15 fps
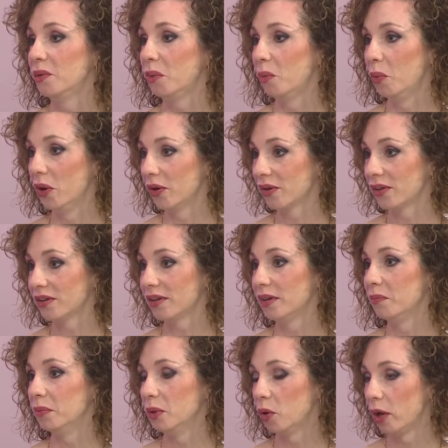work
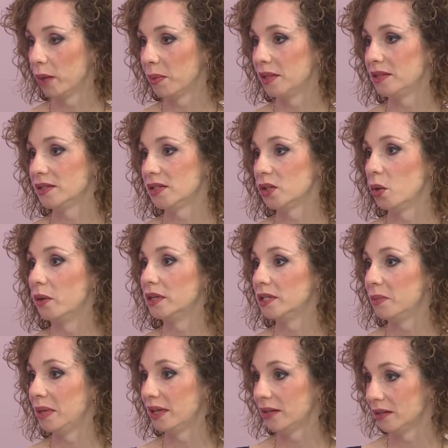employment isn't going to
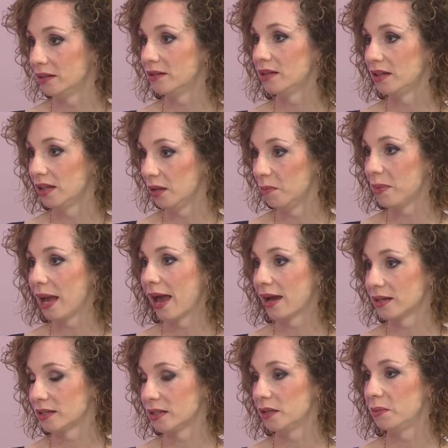be
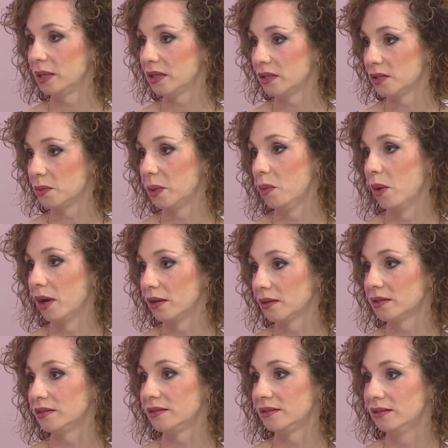impacted, because we want
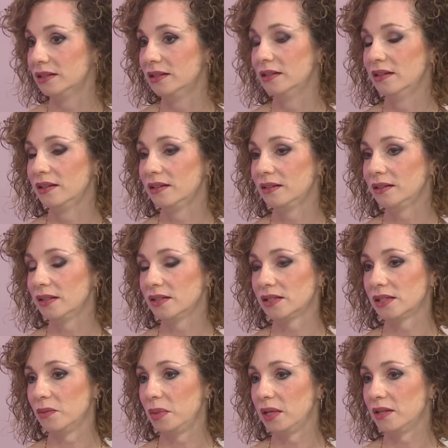this
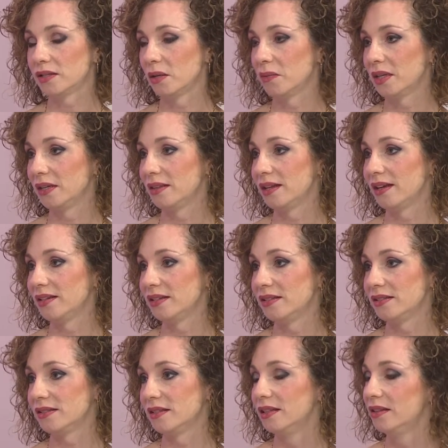to be something that
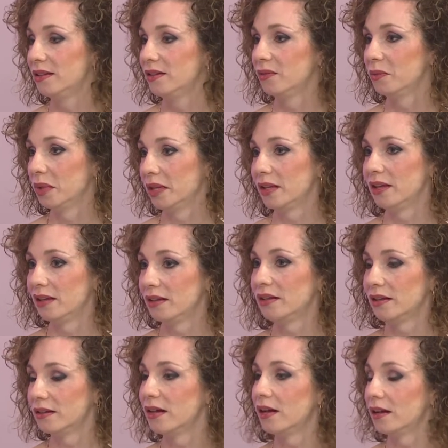is really
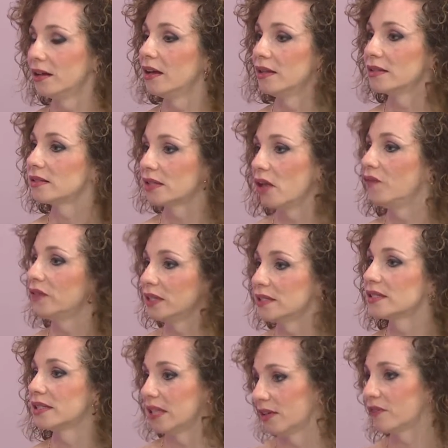a selfless
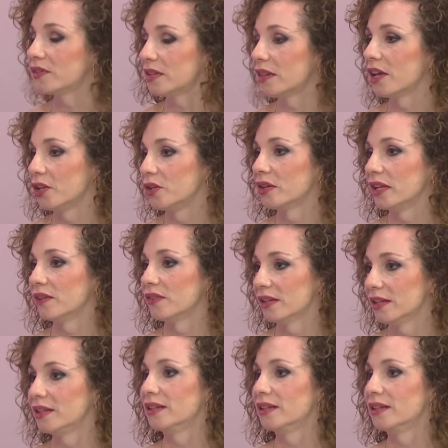gift that you're giving.